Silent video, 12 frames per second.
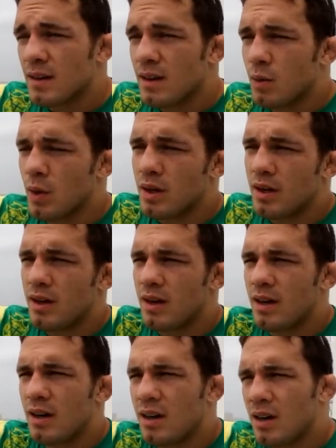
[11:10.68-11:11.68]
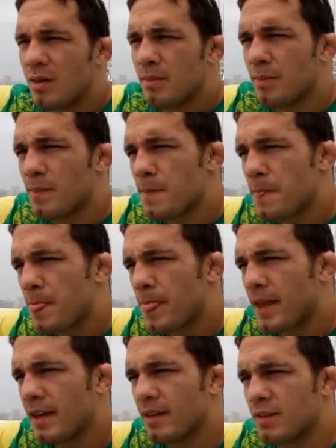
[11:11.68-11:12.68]
Well,
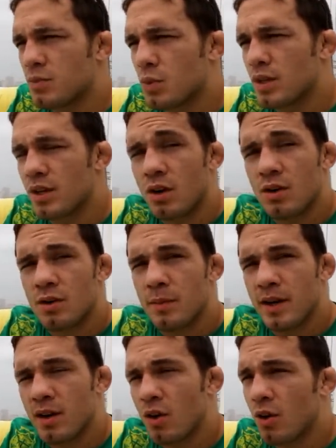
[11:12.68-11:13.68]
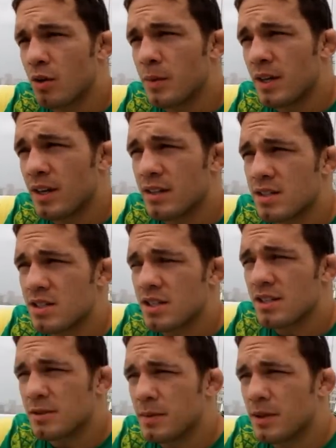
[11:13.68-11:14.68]
it's really hard to make an argument against
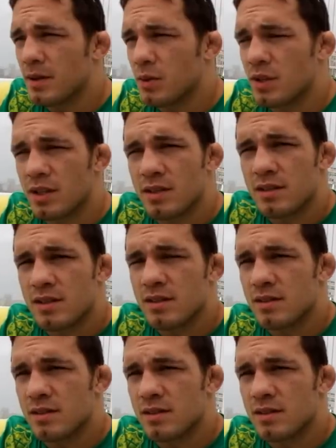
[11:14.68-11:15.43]
GSP. It really is.